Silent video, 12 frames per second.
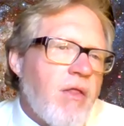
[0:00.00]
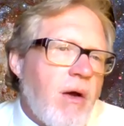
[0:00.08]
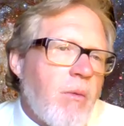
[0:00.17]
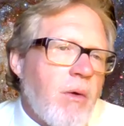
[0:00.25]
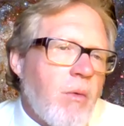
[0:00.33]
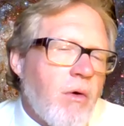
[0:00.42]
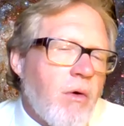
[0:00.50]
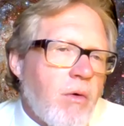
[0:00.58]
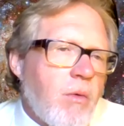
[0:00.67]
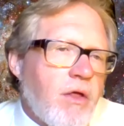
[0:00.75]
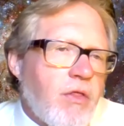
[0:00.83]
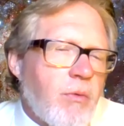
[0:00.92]
that we
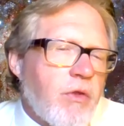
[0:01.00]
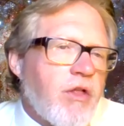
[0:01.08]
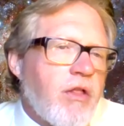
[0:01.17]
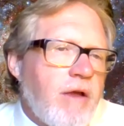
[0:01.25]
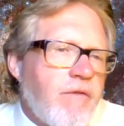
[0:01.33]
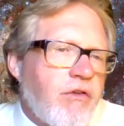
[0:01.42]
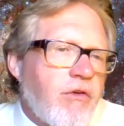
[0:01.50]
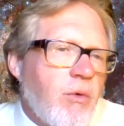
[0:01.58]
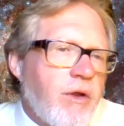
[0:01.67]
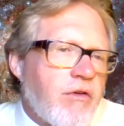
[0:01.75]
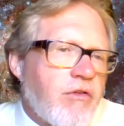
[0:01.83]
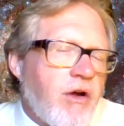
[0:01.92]
work with with the Alief
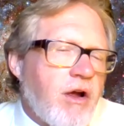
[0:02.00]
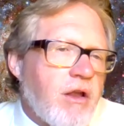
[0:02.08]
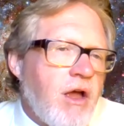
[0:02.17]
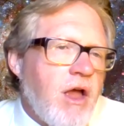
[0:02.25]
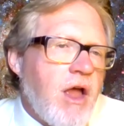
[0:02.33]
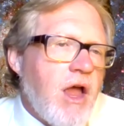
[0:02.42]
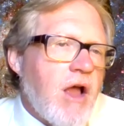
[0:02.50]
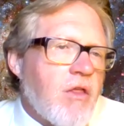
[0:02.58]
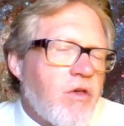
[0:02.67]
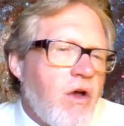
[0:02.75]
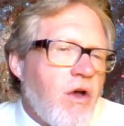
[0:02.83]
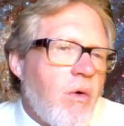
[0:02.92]
School District
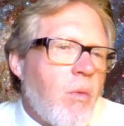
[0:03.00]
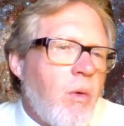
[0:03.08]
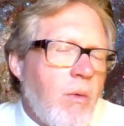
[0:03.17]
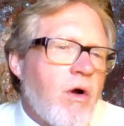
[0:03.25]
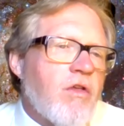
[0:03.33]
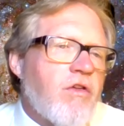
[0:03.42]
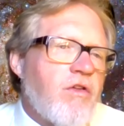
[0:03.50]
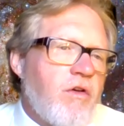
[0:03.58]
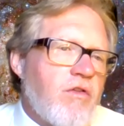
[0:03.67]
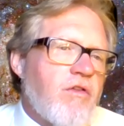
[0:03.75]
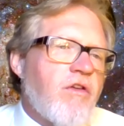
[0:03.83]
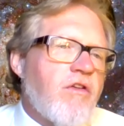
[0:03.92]
and so we want
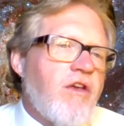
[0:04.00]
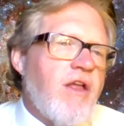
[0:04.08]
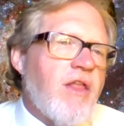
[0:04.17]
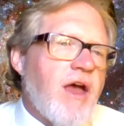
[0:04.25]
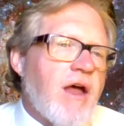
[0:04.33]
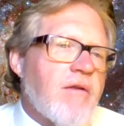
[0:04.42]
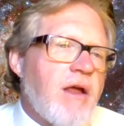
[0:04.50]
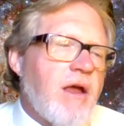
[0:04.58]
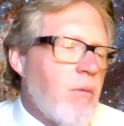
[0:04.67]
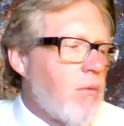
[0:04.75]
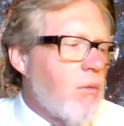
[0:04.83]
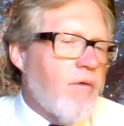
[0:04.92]
students to see that.
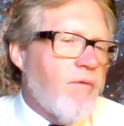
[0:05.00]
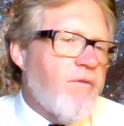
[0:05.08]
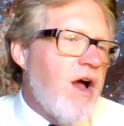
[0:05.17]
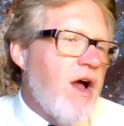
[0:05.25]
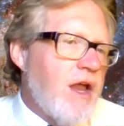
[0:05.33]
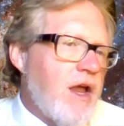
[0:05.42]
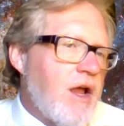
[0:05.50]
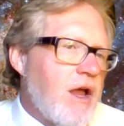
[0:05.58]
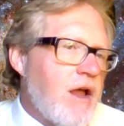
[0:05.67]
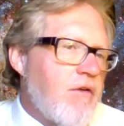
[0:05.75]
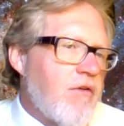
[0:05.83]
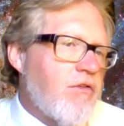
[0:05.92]
And what we're
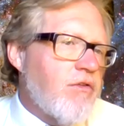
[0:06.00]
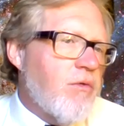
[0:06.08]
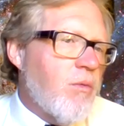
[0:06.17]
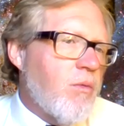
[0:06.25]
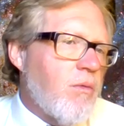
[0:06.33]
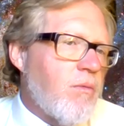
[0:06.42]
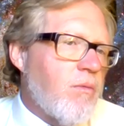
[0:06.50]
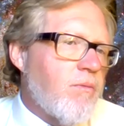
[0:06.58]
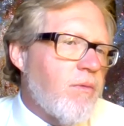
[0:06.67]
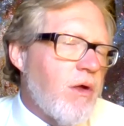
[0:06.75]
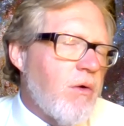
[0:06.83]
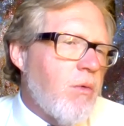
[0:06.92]
finding is,
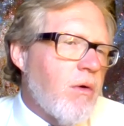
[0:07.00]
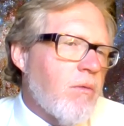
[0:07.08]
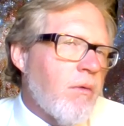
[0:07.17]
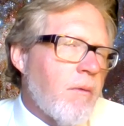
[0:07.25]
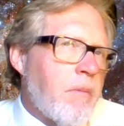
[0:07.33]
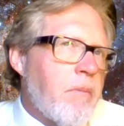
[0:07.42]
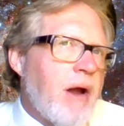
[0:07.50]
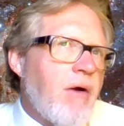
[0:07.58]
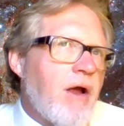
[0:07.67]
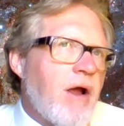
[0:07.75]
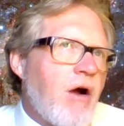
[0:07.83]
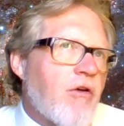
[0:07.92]
you know, we're, we're
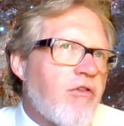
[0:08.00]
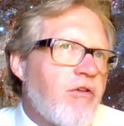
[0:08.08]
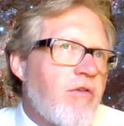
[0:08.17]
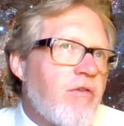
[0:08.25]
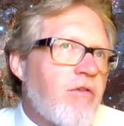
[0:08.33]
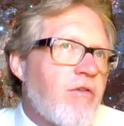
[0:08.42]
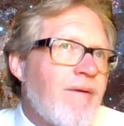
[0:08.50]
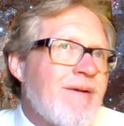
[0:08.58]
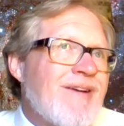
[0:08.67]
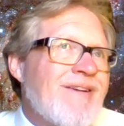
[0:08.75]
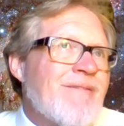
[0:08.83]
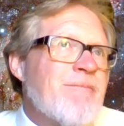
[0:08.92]
preparing our students
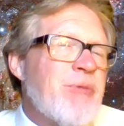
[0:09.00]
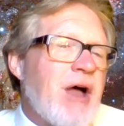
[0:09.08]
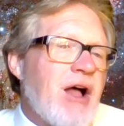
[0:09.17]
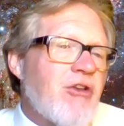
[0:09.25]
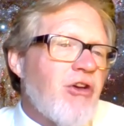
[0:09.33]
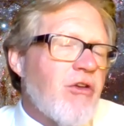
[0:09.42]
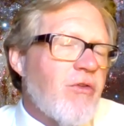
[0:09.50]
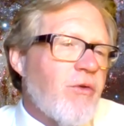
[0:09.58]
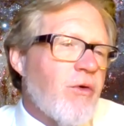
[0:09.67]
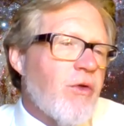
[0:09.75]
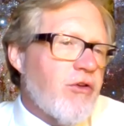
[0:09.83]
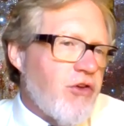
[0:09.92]
not just
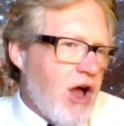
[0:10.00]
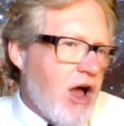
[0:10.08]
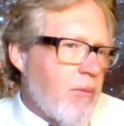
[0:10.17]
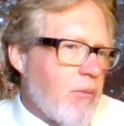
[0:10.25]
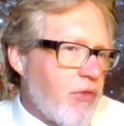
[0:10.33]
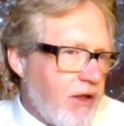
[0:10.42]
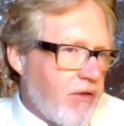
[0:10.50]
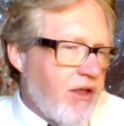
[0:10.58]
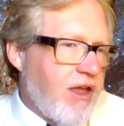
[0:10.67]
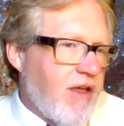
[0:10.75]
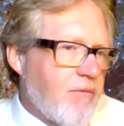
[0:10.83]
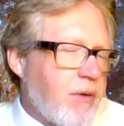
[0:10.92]
for the job when they
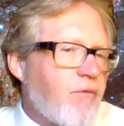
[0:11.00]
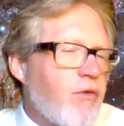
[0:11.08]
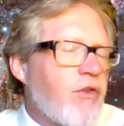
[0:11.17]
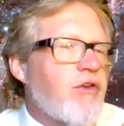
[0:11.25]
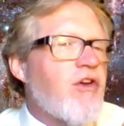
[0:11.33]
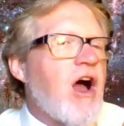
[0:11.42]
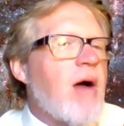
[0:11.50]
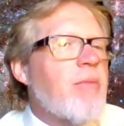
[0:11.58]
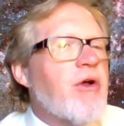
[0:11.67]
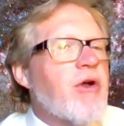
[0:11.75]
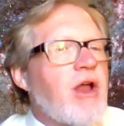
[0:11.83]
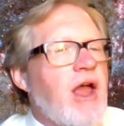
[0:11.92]
leave, but for the job
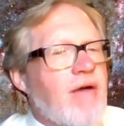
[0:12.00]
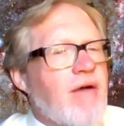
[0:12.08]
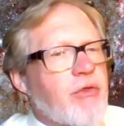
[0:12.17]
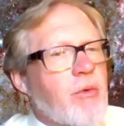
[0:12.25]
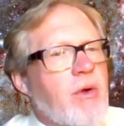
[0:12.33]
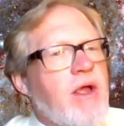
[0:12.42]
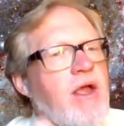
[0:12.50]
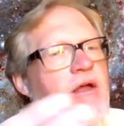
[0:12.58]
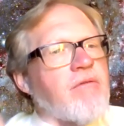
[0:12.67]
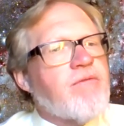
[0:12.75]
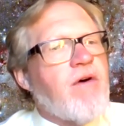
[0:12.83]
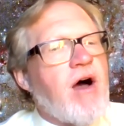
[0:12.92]
they're going to have
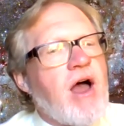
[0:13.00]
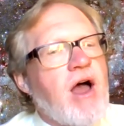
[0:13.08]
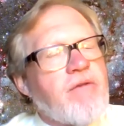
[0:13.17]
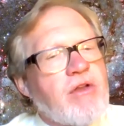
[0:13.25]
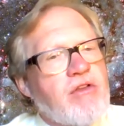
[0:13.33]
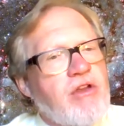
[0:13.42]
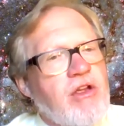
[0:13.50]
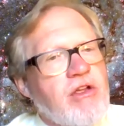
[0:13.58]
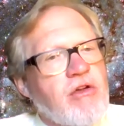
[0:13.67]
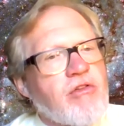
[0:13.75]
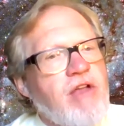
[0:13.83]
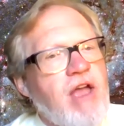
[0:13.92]
three and five and 10
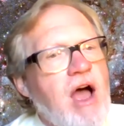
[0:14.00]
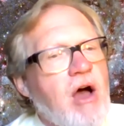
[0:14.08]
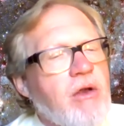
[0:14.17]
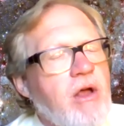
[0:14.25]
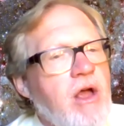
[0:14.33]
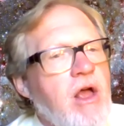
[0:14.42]
years down.